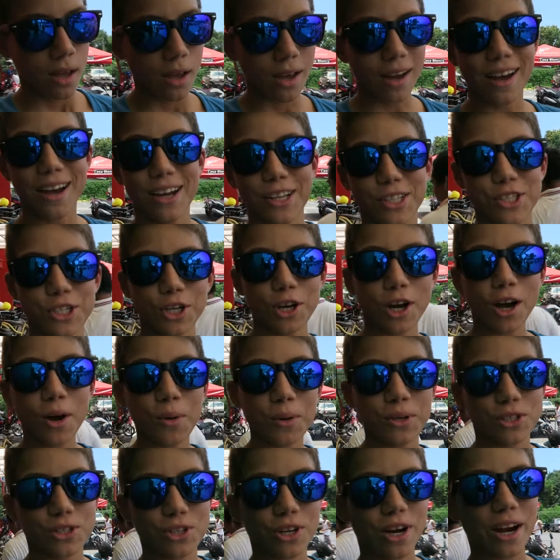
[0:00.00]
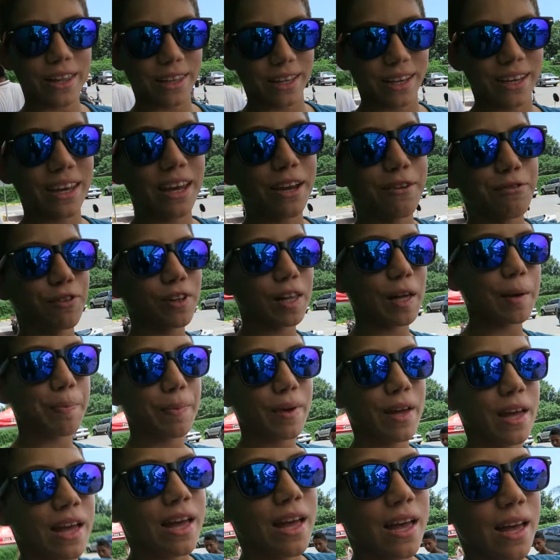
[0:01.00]
uh, Joe was trying to kickflip,
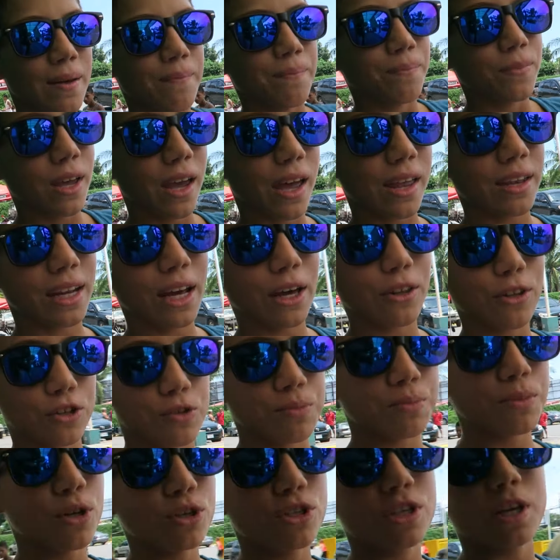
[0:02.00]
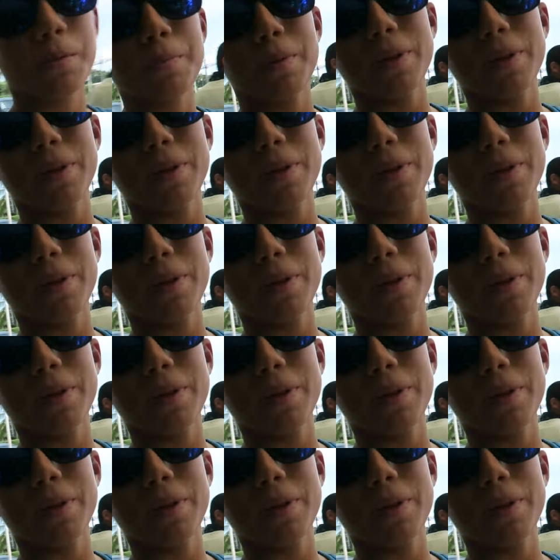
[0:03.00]
and now there's music